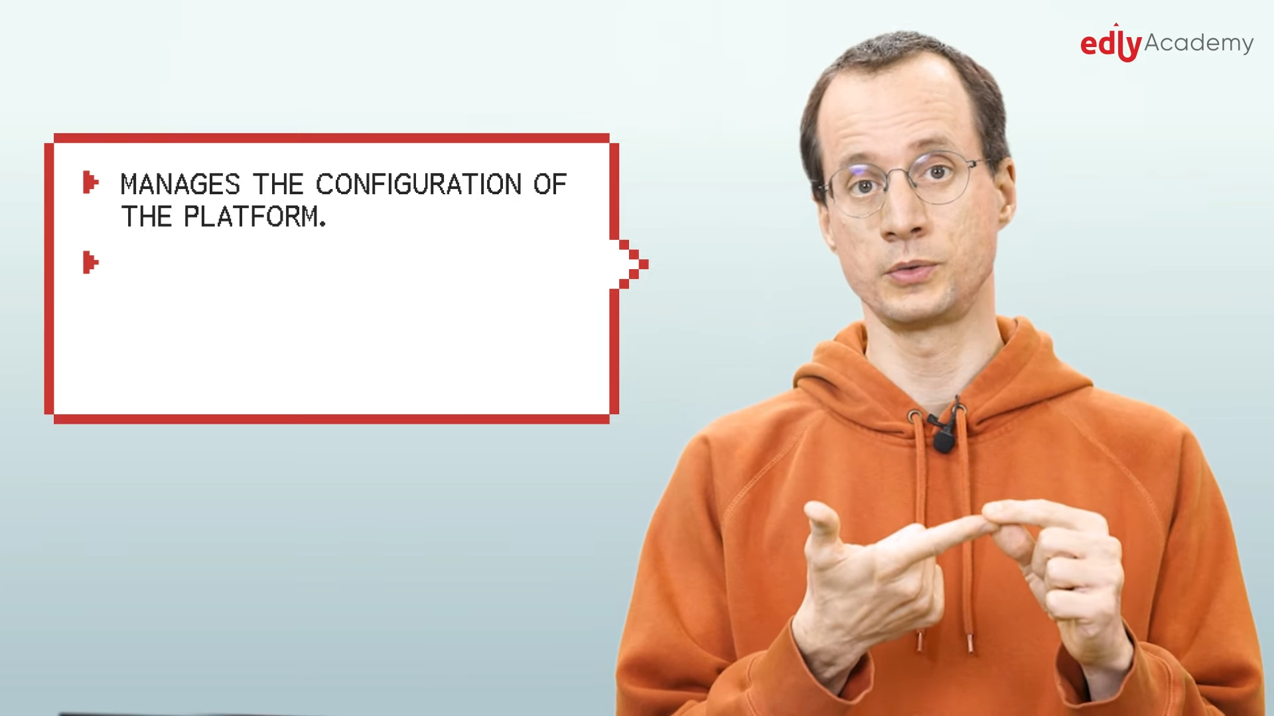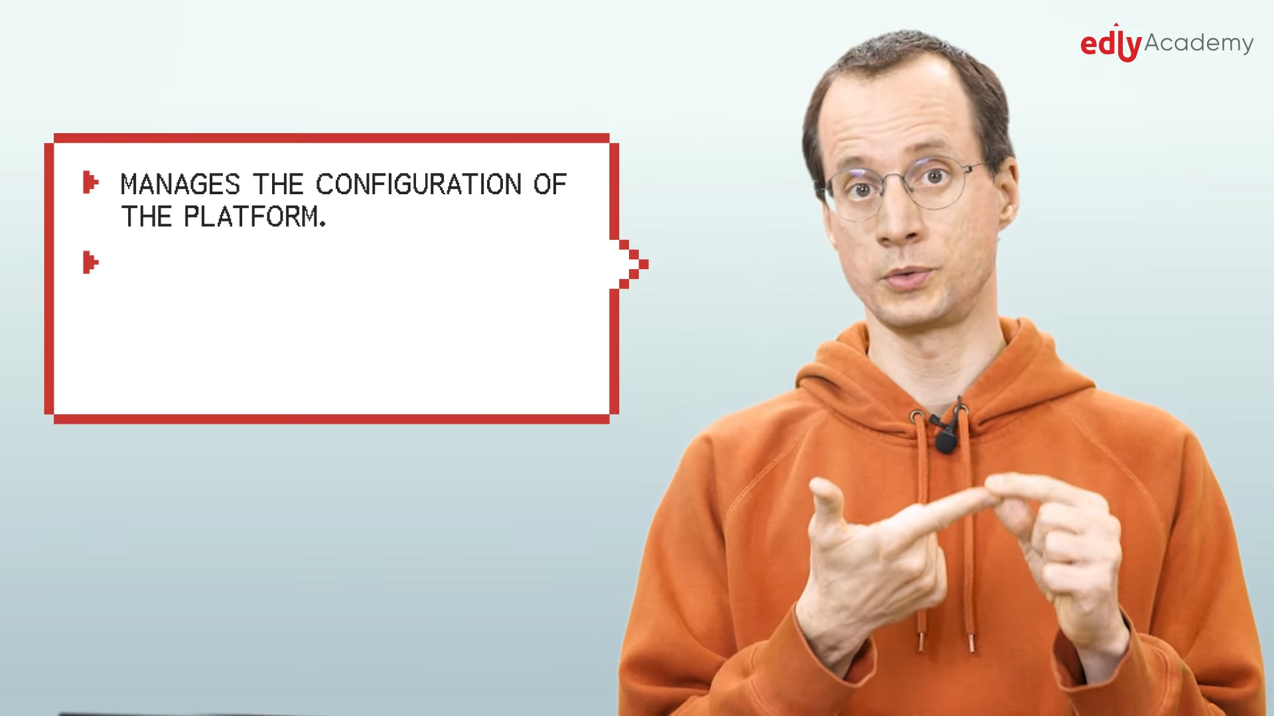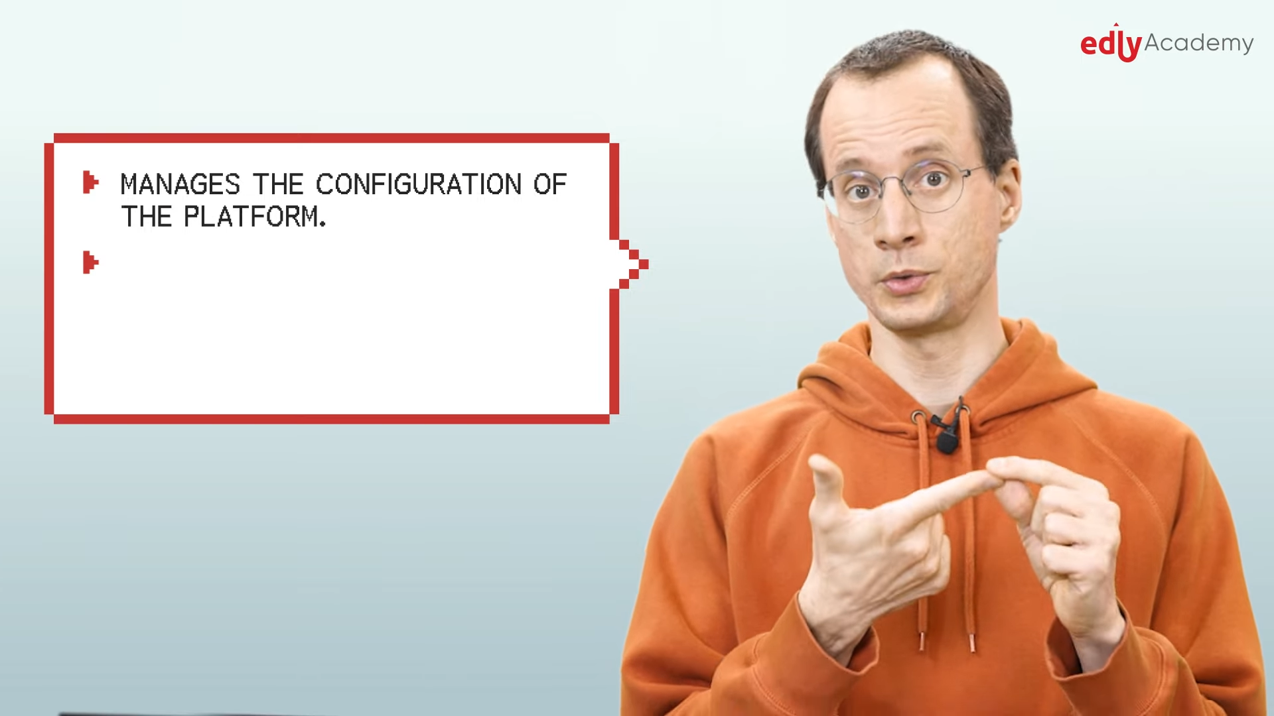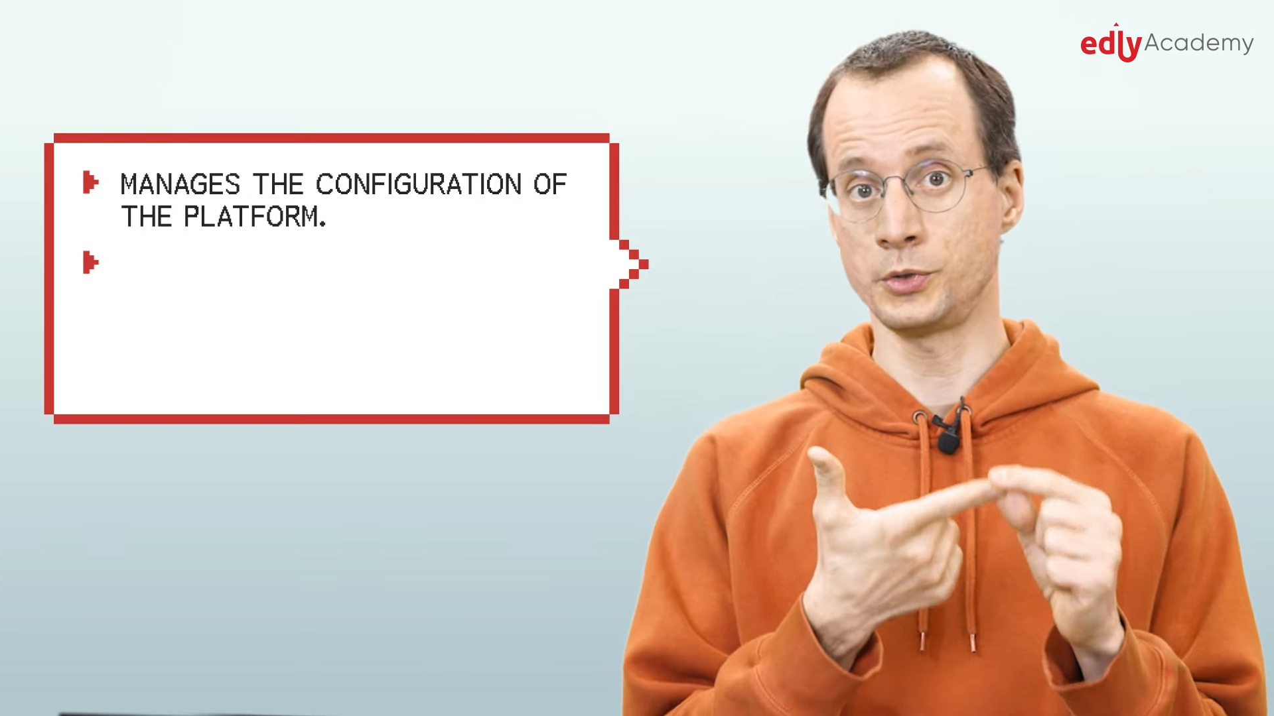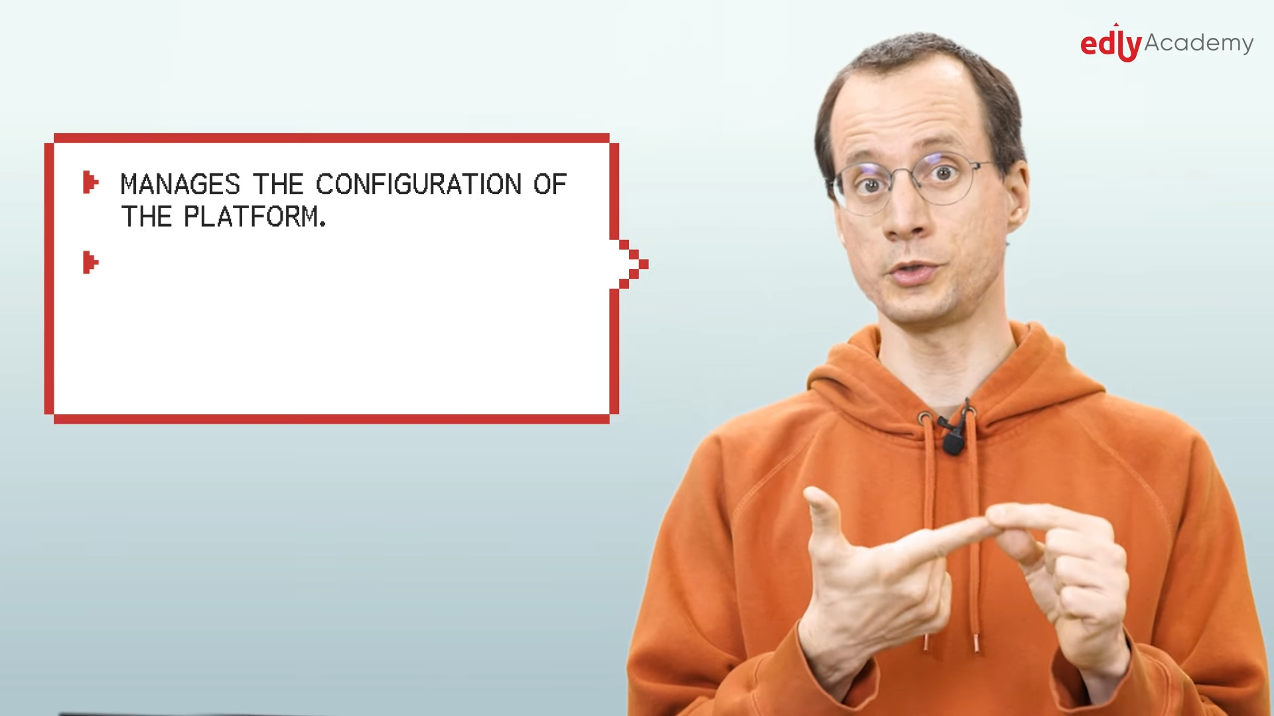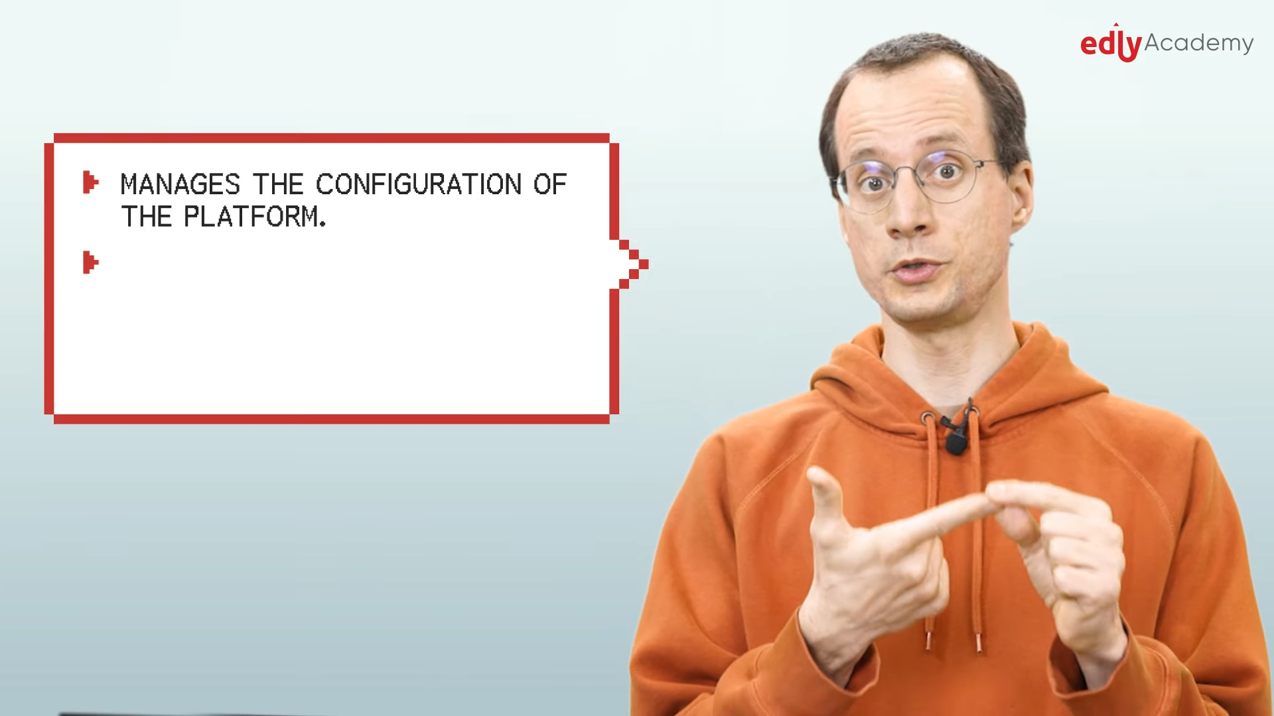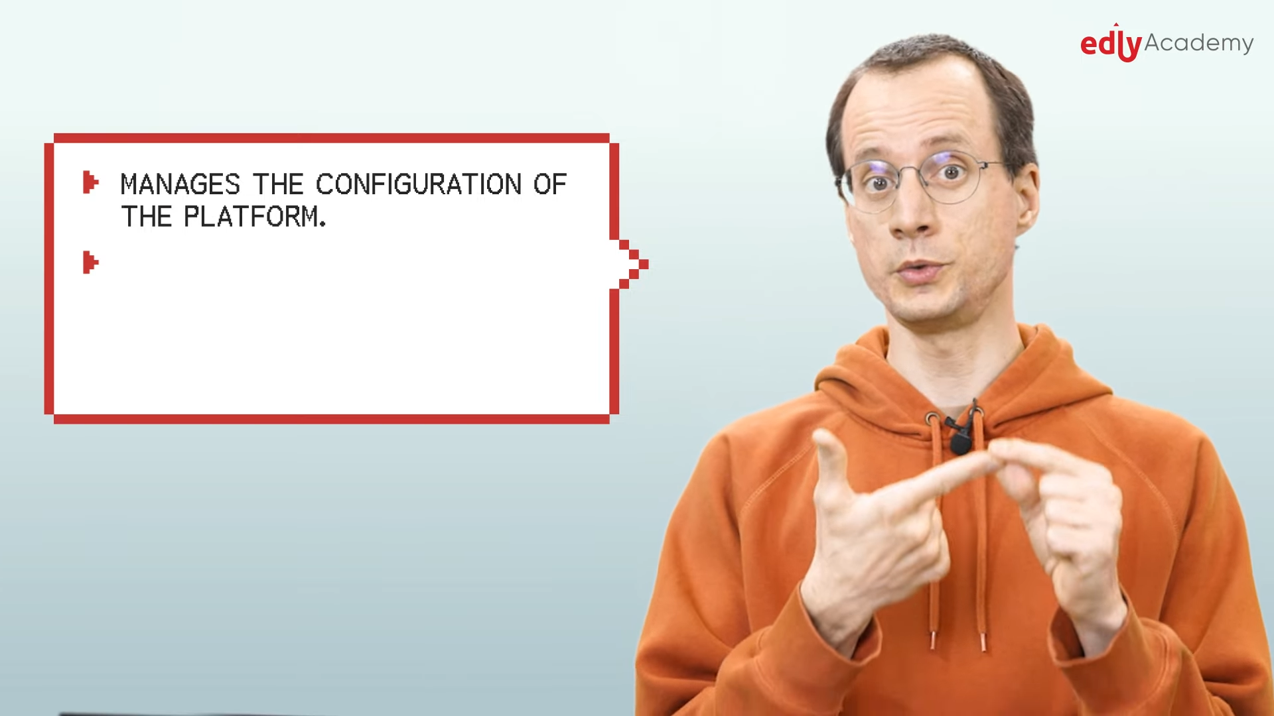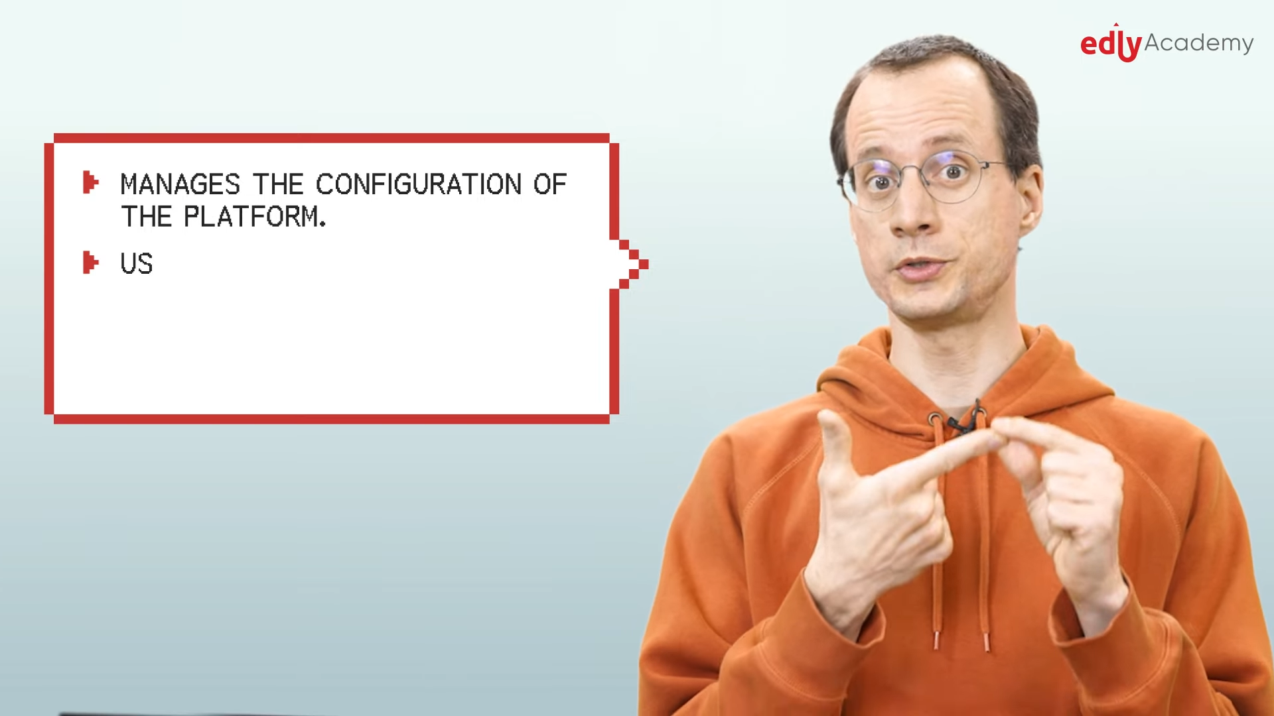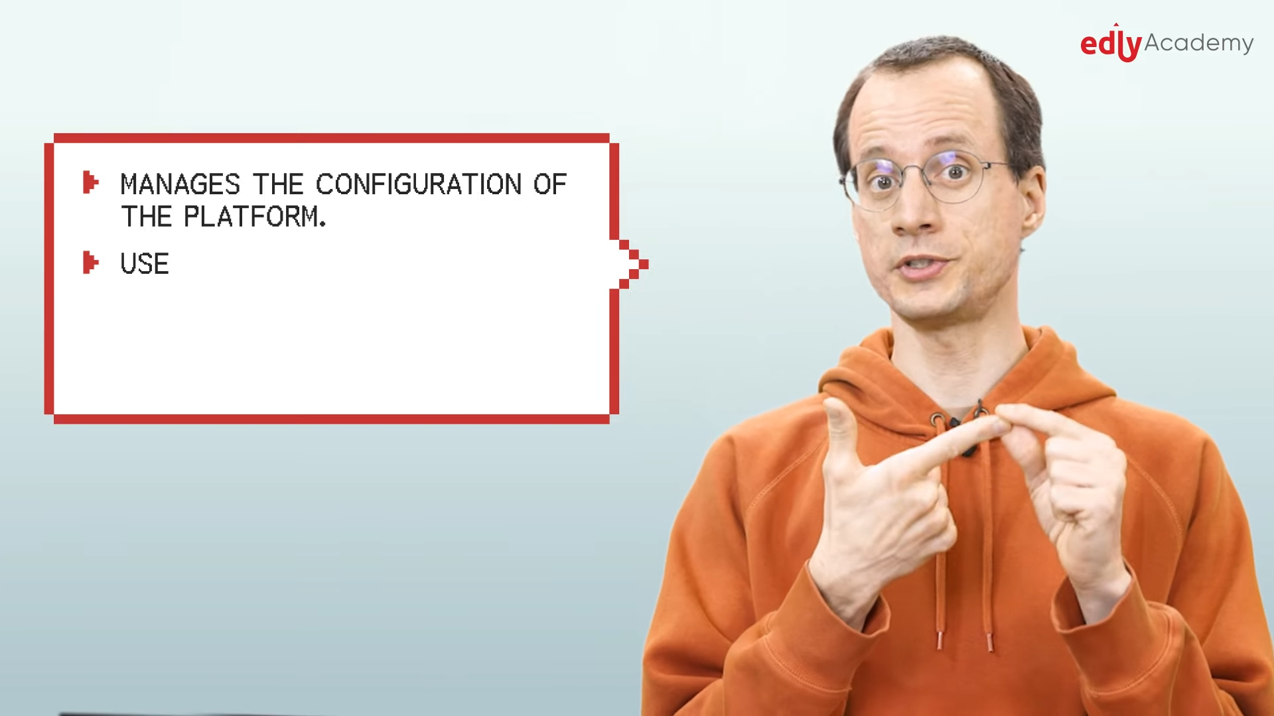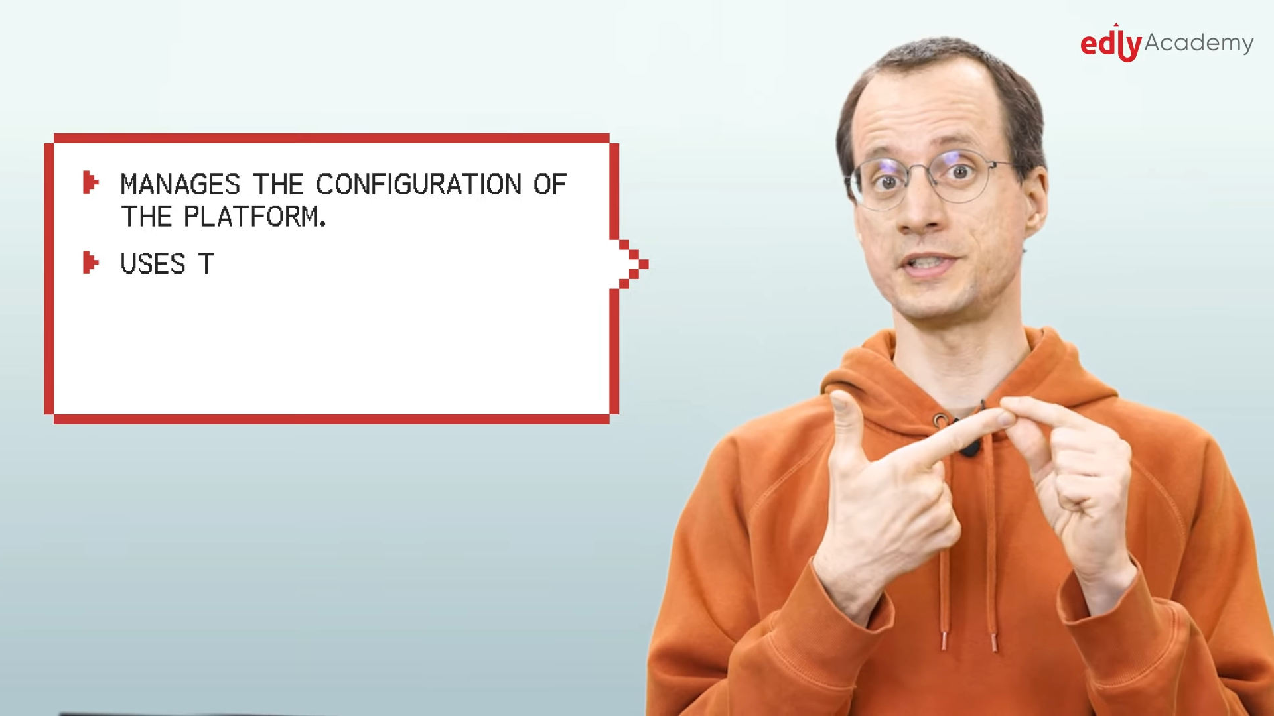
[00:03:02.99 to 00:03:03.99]
Tutor
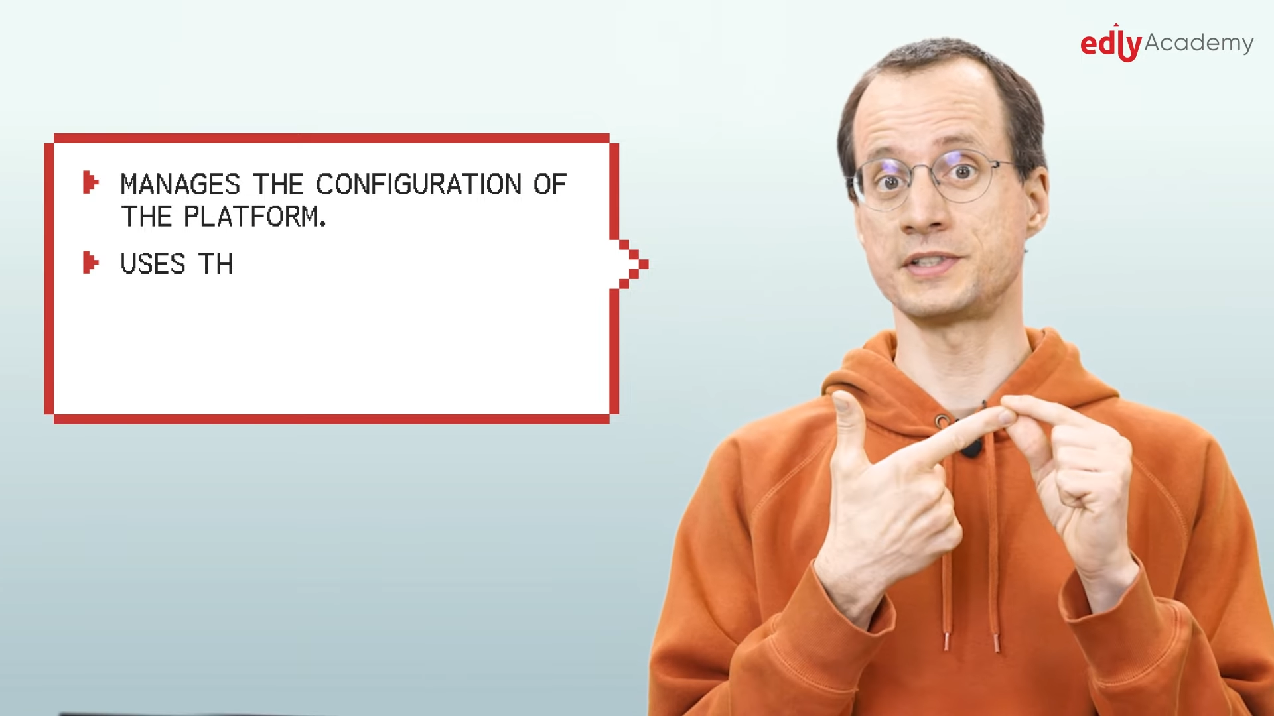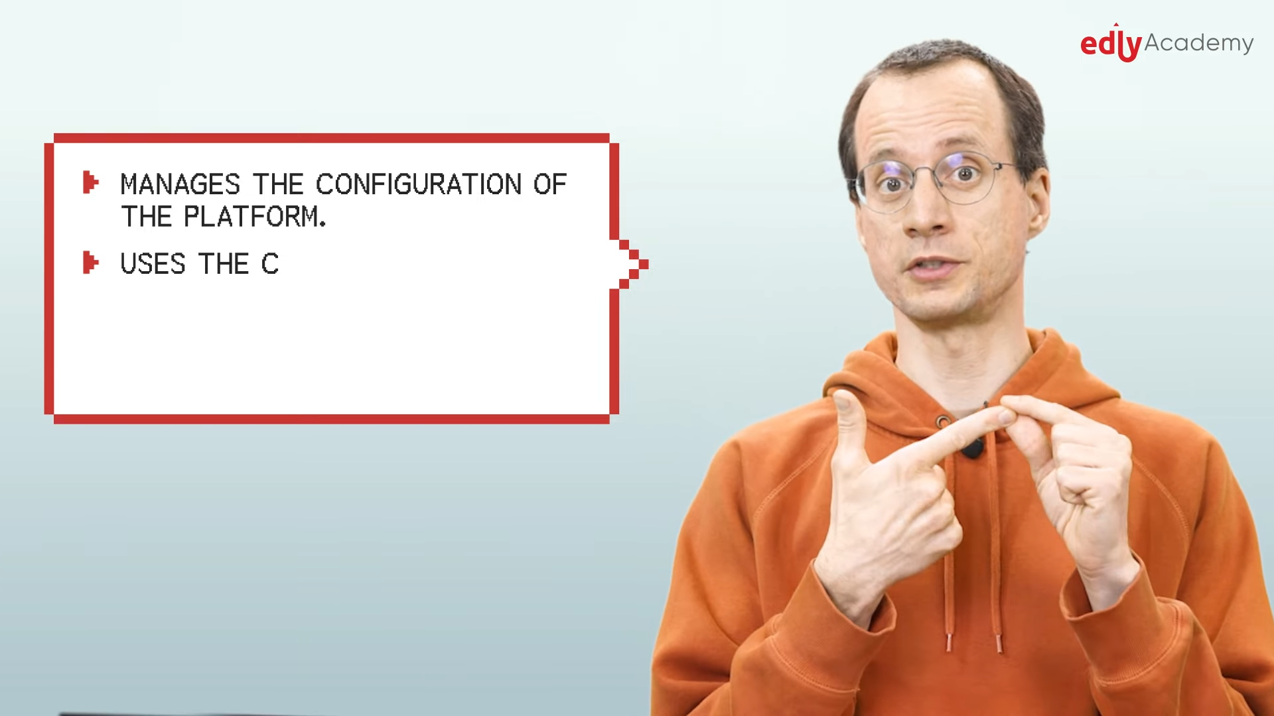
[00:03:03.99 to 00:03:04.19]
uses this